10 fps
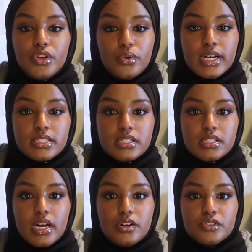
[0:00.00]
UX
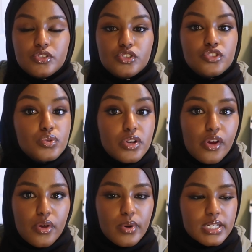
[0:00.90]
designers or
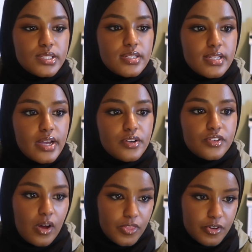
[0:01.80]
junior UX designers
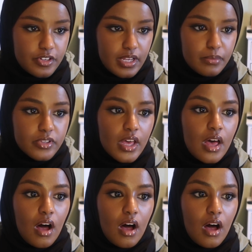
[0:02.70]
on their teams.